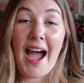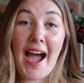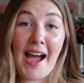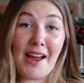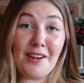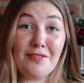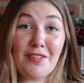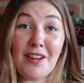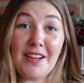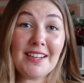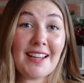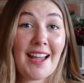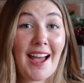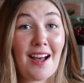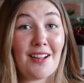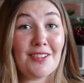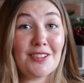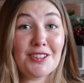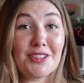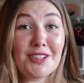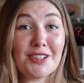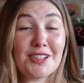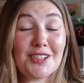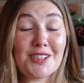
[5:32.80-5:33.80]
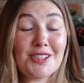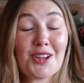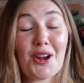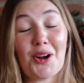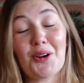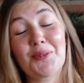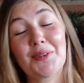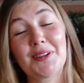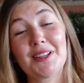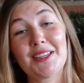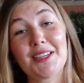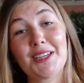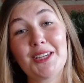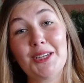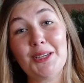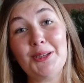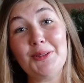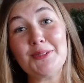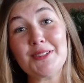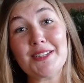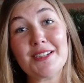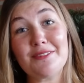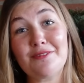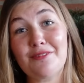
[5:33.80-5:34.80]
Advent calendars are really
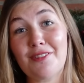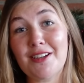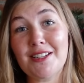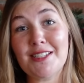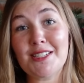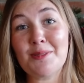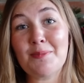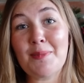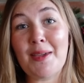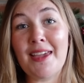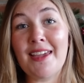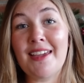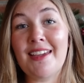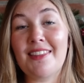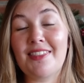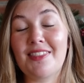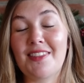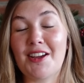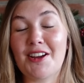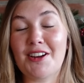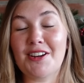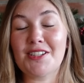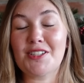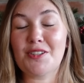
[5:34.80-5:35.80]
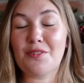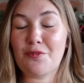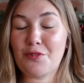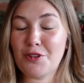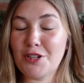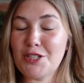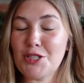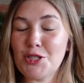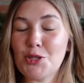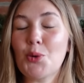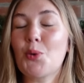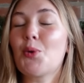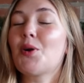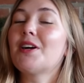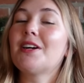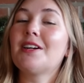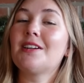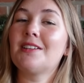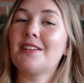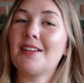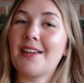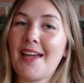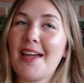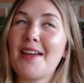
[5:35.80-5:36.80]
cute and fun to make. There is a free
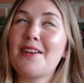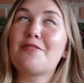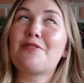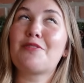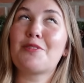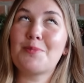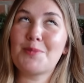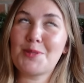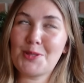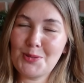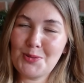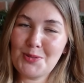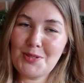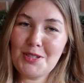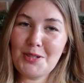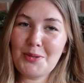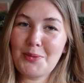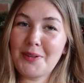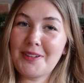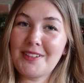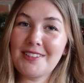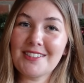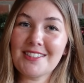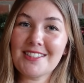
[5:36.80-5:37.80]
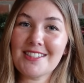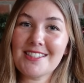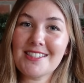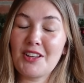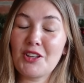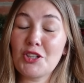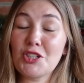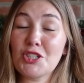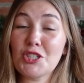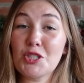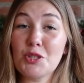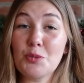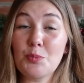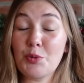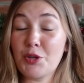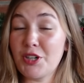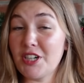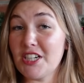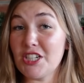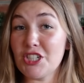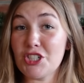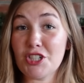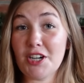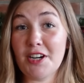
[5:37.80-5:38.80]
tutorial again from Susie Quilts. It looks
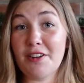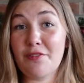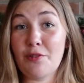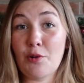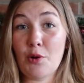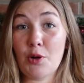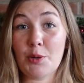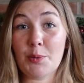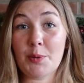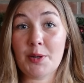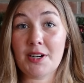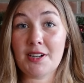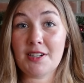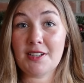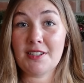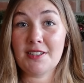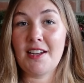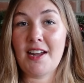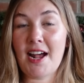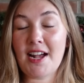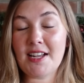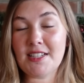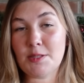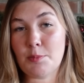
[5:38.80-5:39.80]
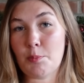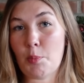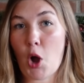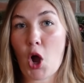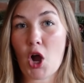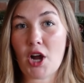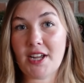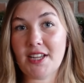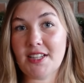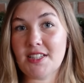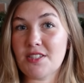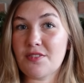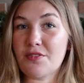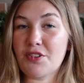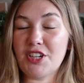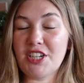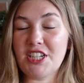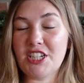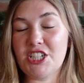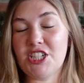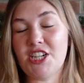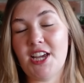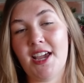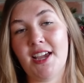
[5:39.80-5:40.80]
pretty straightforward. It has pockets for
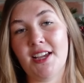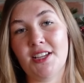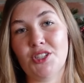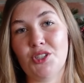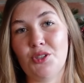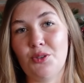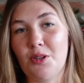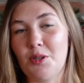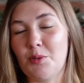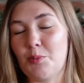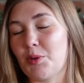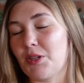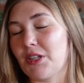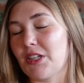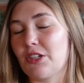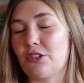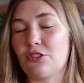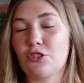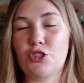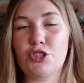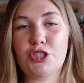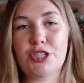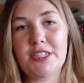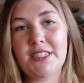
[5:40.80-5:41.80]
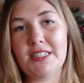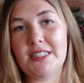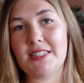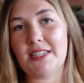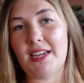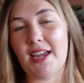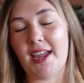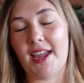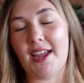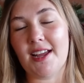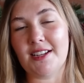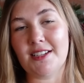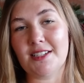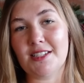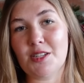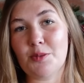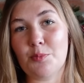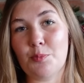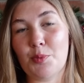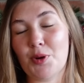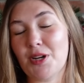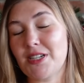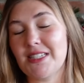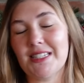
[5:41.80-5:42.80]
each day so you can put little treats and
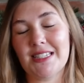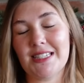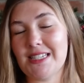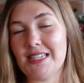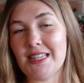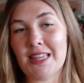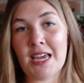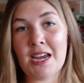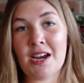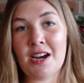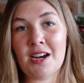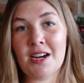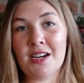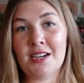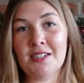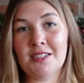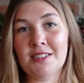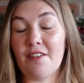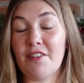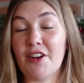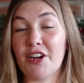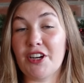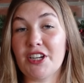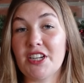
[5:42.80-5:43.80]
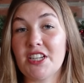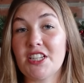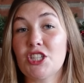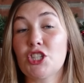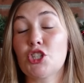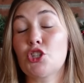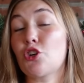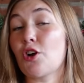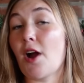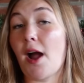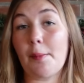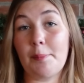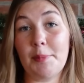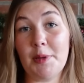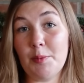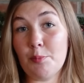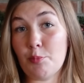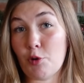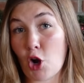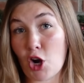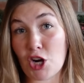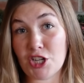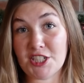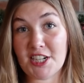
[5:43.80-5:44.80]
presents in there. A very scrappy
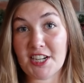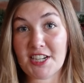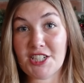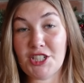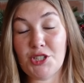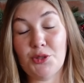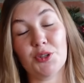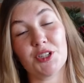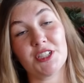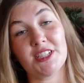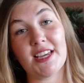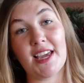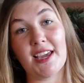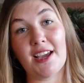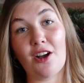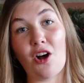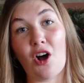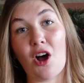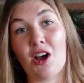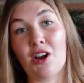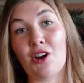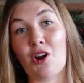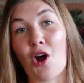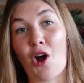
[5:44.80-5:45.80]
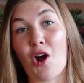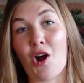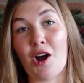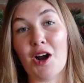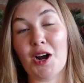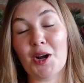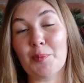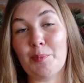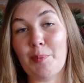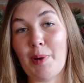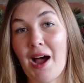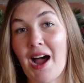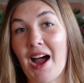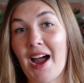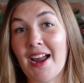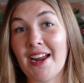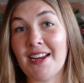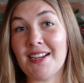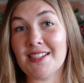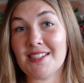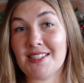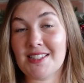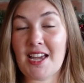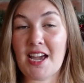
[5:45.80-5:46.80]
project you could take on are
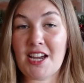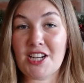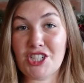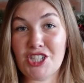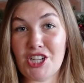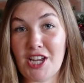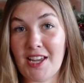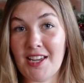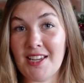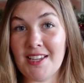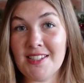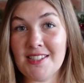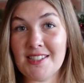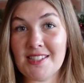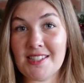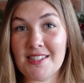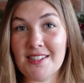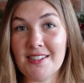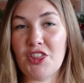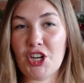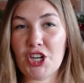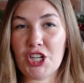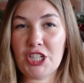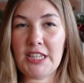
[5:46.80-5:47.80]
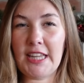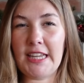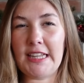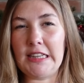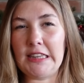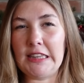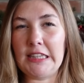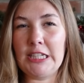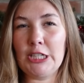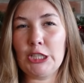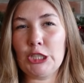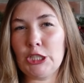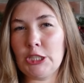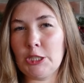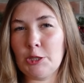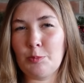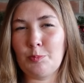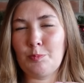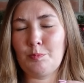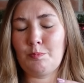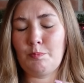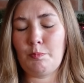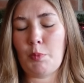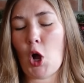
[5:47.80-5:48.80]
pine sachets. They're like
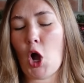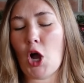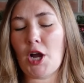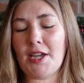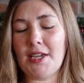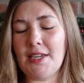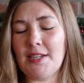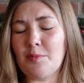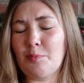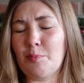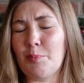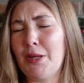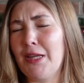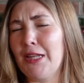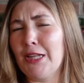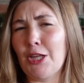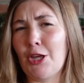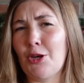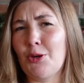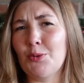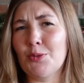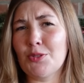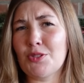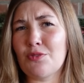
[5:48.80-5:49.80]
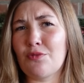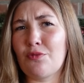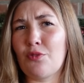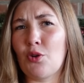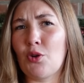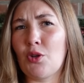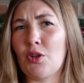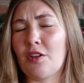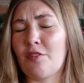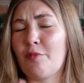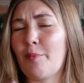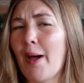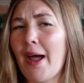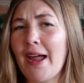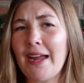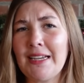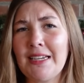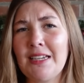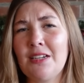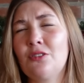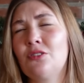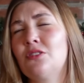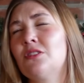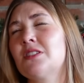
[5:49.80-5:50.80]
little pocket pillows full of pine
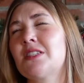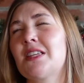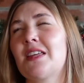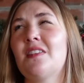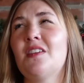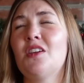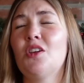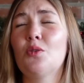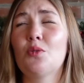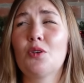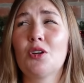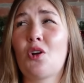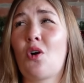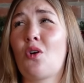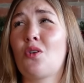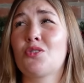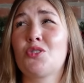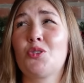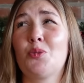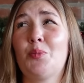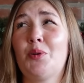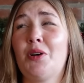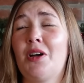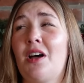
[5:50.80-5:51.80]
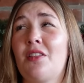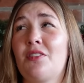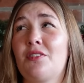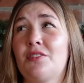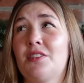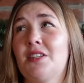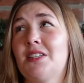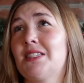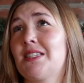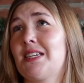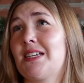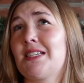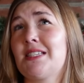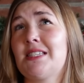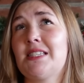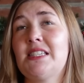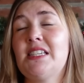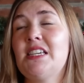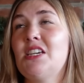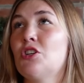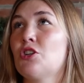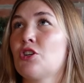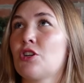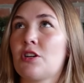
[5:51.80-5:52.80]
needles. I think you can also put other things like
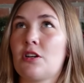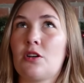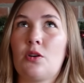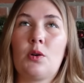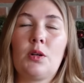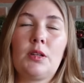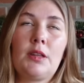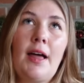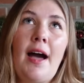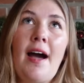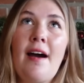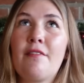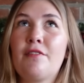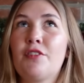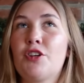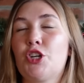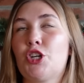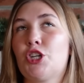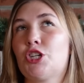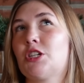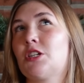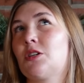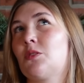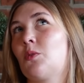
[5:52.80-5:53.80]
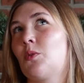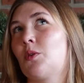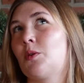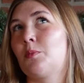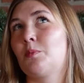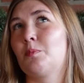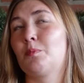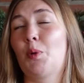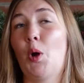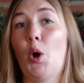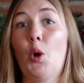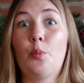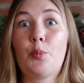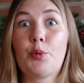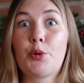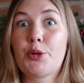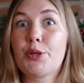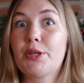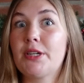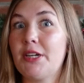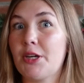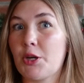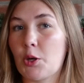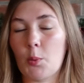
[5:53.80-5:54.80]
cedar or lavender or
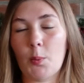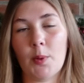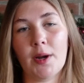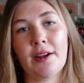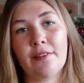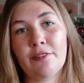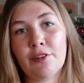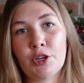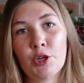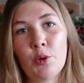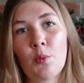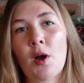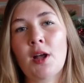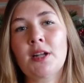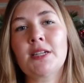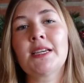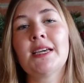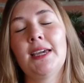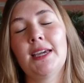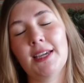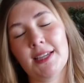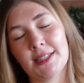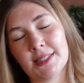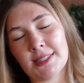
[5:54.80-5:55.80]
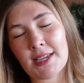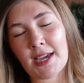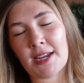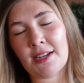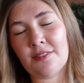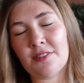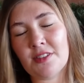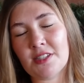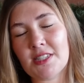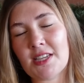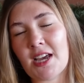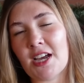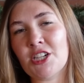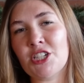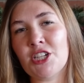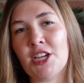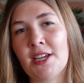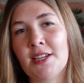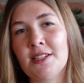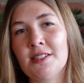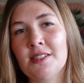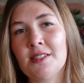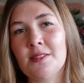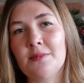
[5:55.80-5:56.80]
potpourri or whatever you want inside of the
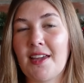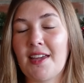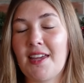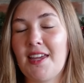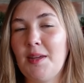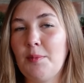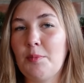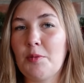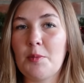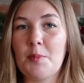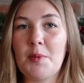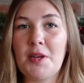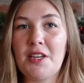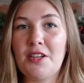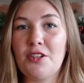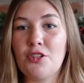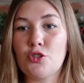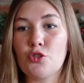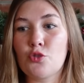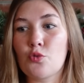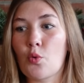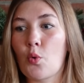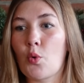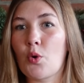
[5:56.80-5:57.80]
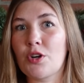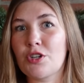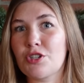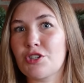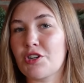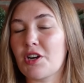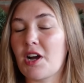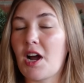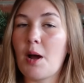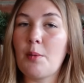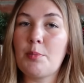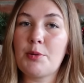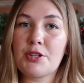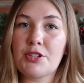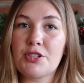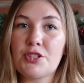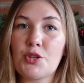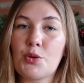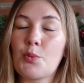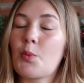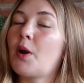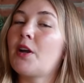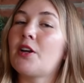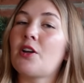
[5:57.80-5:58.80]
sachets and keep them in drawers or cupboards
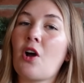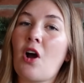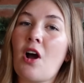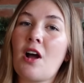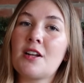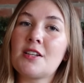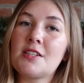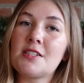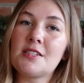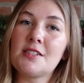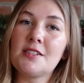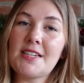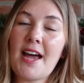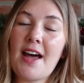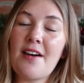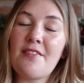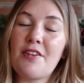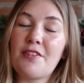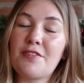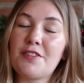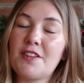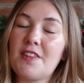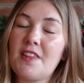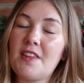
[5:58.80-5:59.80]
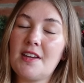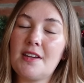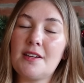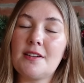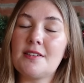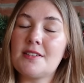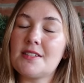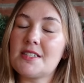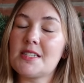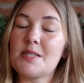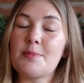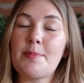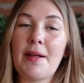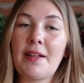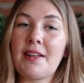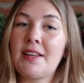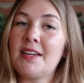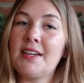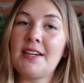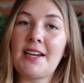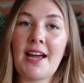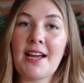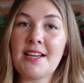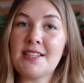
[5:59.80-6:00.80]
or whatnot to have everything
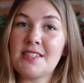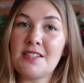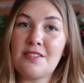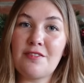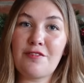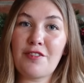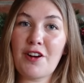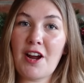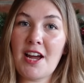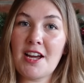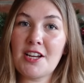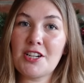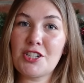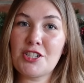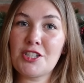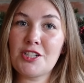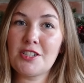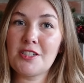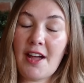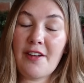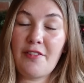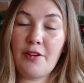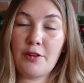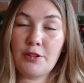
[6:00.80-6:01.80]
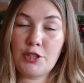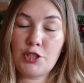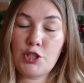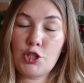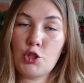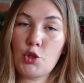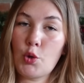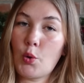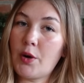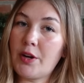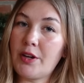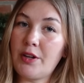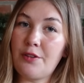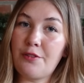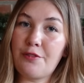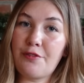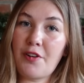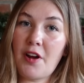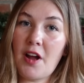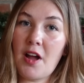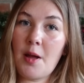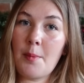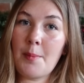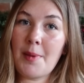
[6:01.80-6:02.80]
smelling nice and fresh. I found a tutorial
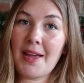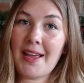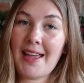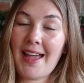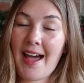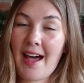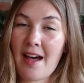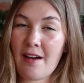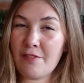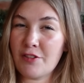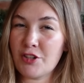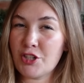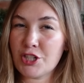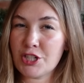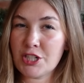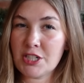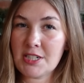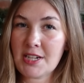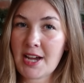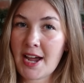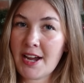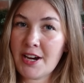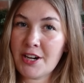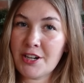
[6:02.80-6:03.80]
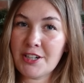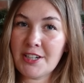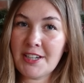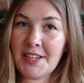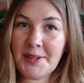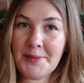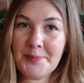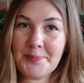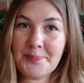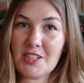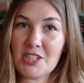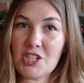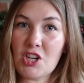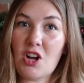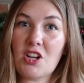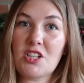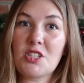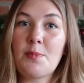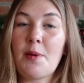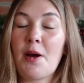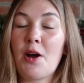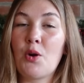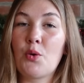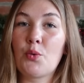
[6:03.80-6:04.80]
from Cavender Diary that talks
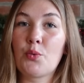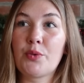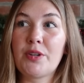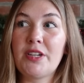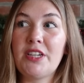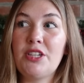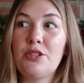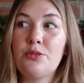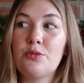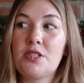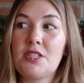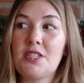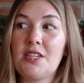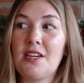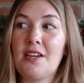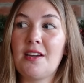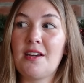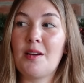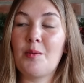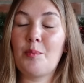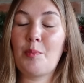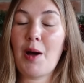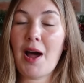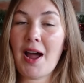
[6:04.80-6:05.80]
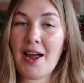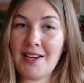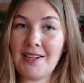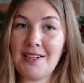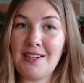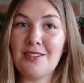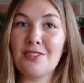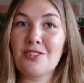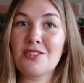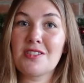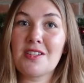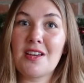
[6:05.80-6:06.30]
about reusing pine needles